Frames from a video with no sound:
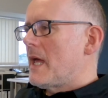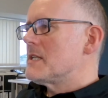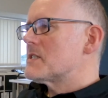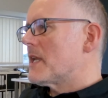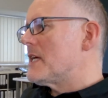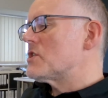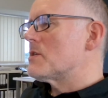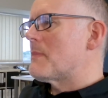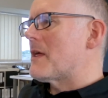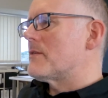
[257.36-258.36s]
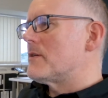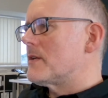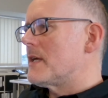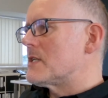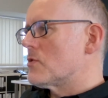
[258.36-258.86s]
Installation
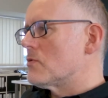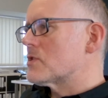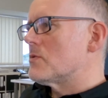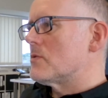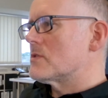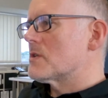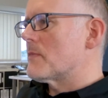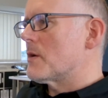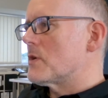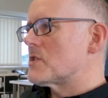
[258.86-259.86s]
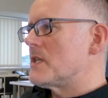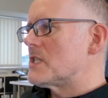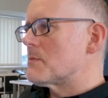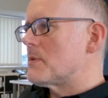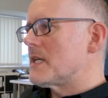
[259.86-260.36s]
method is also something which
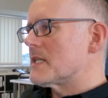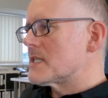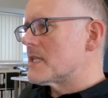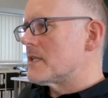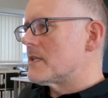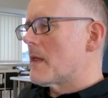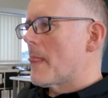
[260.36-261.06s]
needs to be considered.